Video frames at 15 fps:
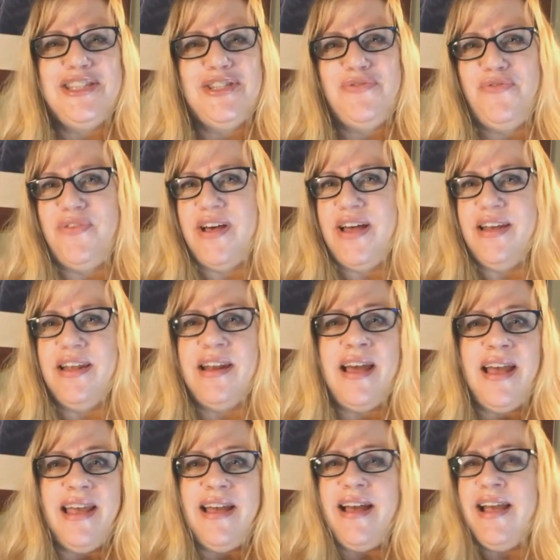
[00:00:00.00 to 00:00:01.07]
it, it's fun
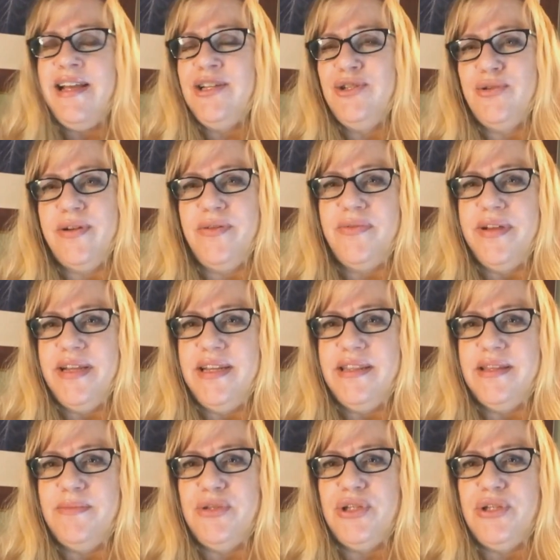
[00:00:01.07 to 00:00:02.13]
and I, I enjoy
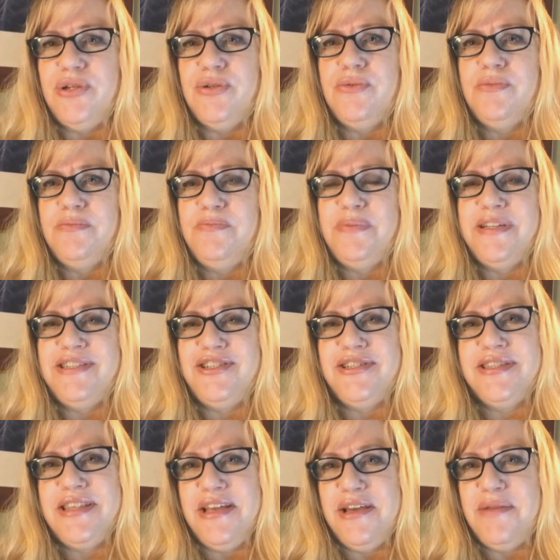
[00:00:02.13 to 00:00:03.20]
reading them too, but
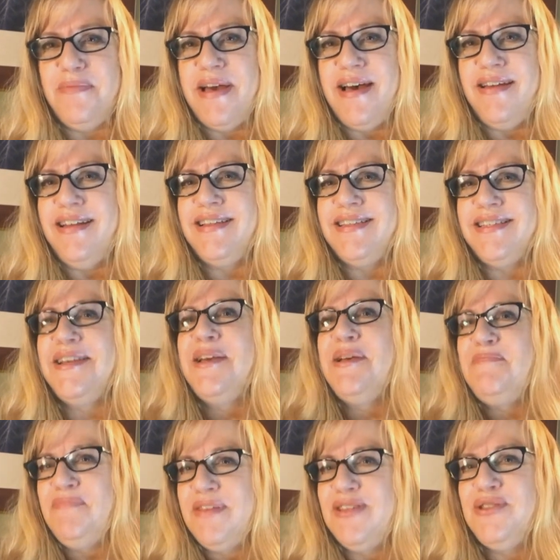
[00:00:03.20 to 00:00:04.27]
just think about it.
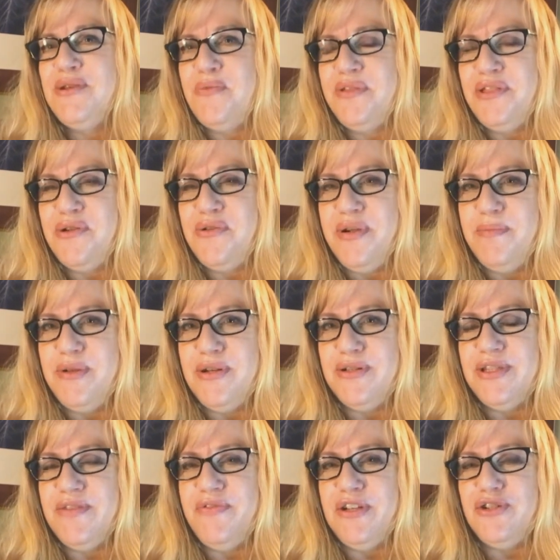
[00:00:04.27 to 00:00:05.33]
So would the
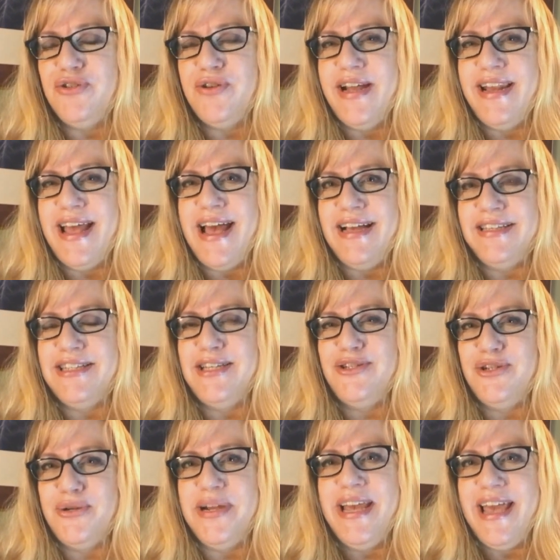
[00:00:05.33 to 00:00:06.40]
criminals if they're trying to
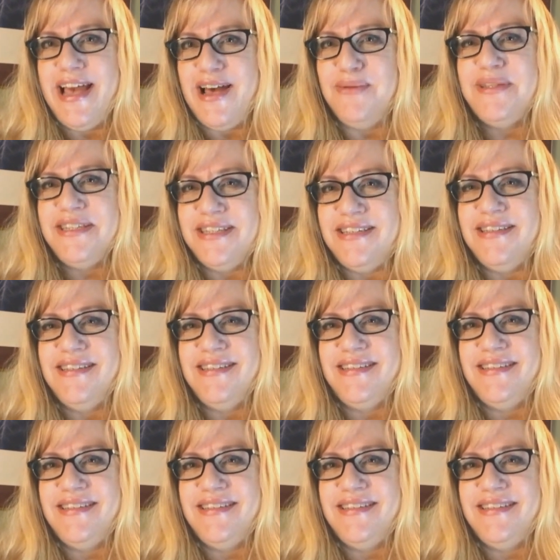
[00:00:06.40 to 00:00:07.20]
access your account.